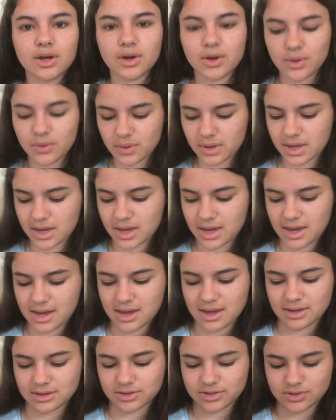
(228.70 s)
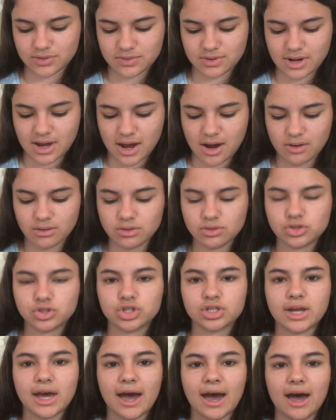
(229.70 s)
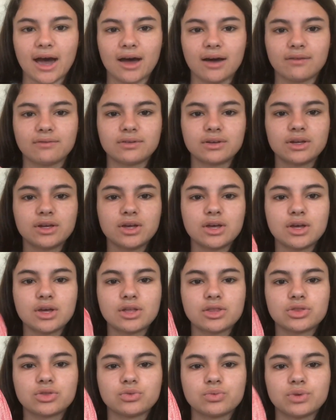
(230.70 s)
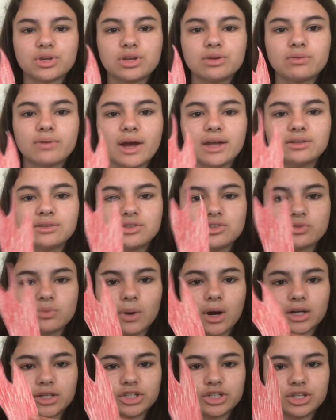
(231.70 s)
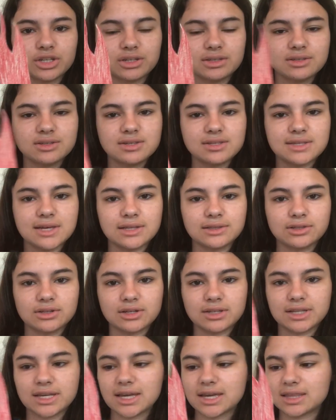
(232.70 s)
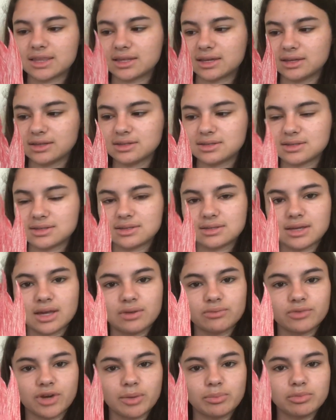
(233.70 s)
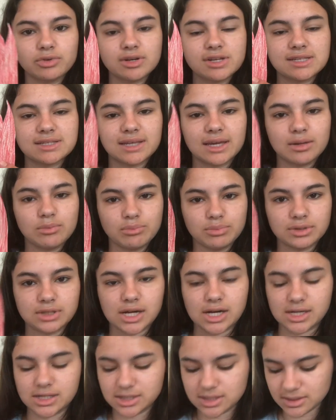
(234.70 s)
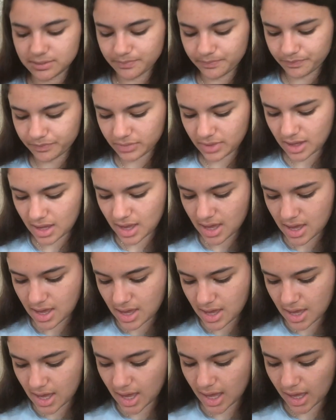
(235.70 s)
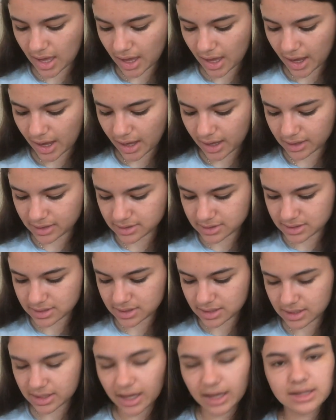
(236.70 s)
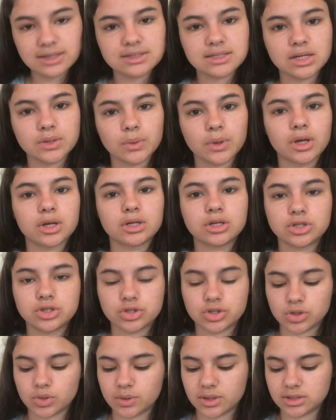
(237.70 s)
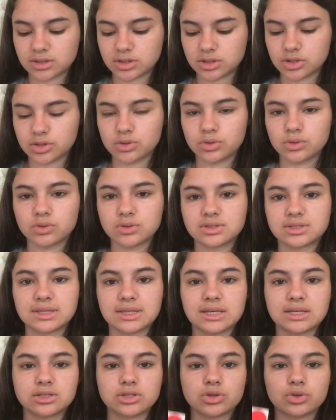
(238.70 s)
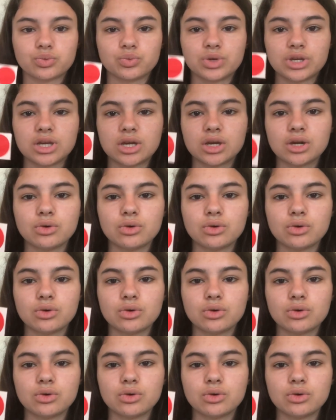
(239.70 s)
Okay, so now you should have 3 red swatches that look like this and represent blood. And the next thing we're going to do is use these 3